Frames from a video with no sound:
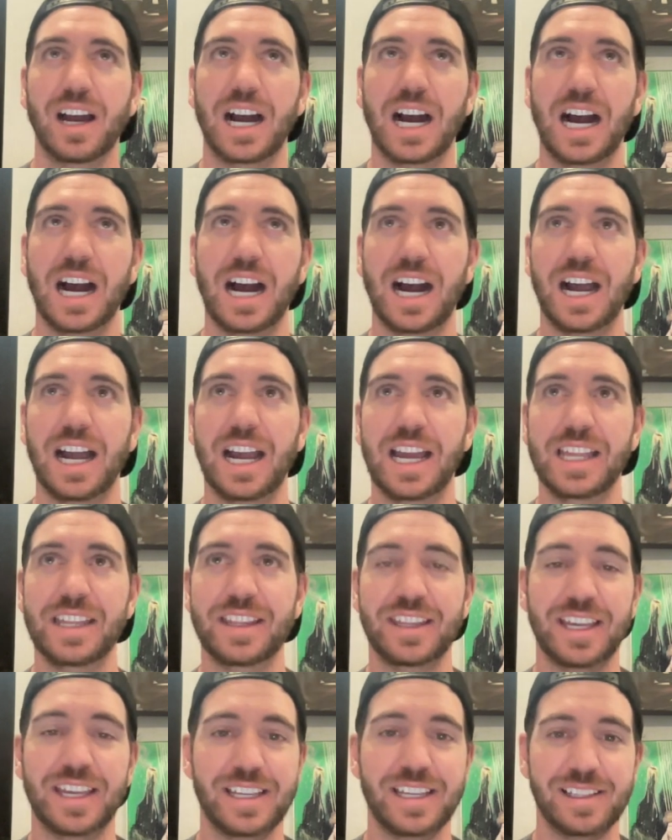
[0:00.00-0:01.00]

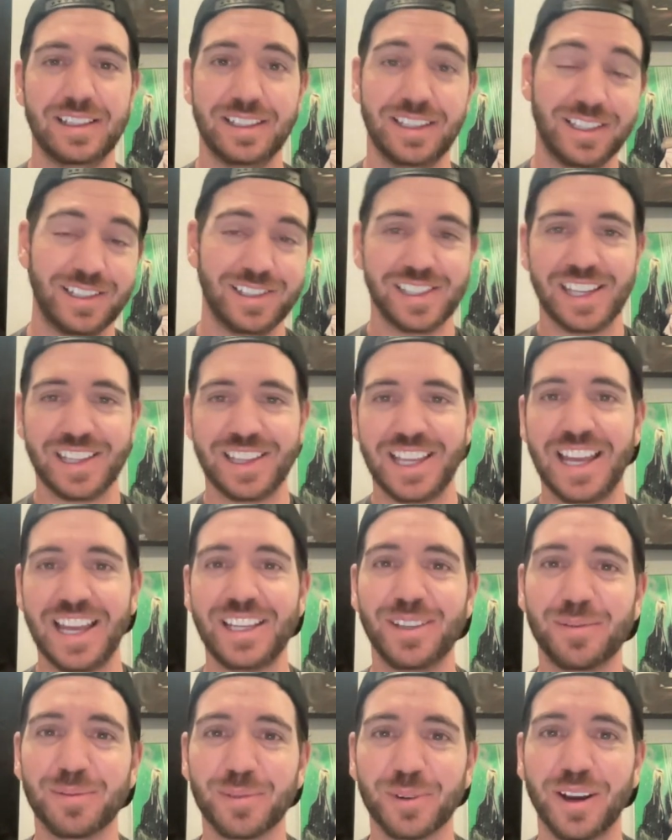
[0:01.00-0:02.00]
and he said,
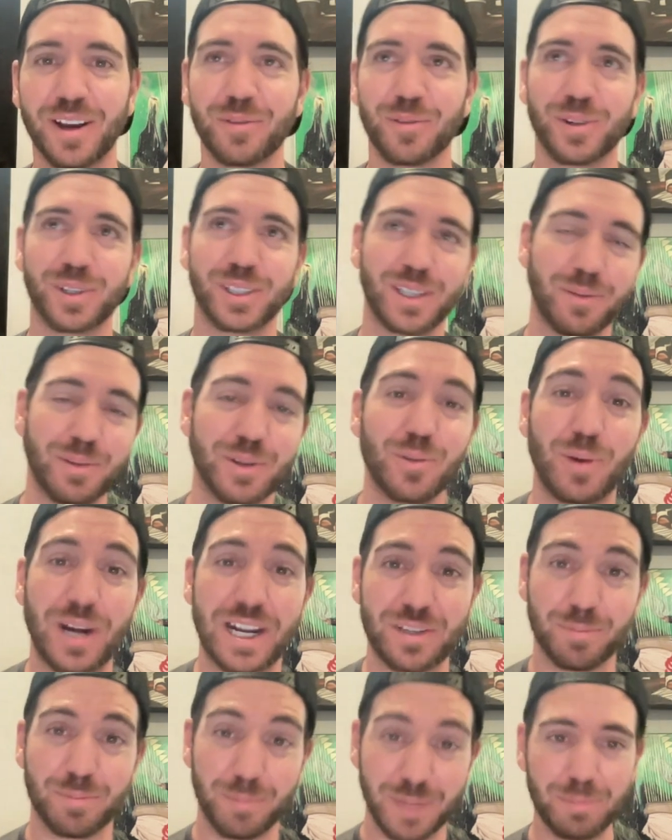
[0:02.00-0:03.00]
"Thank you for everyone coming to
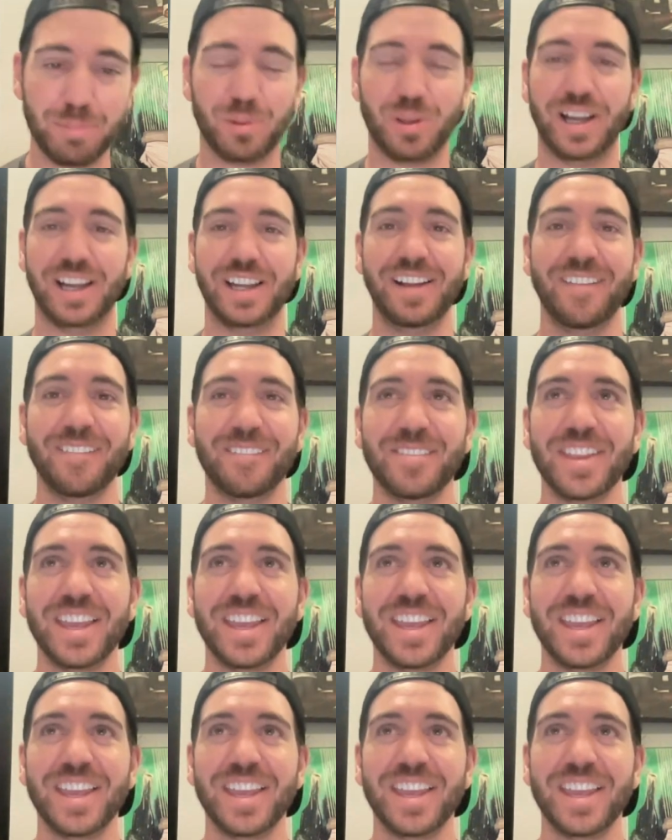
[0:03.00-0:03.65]
watch me play."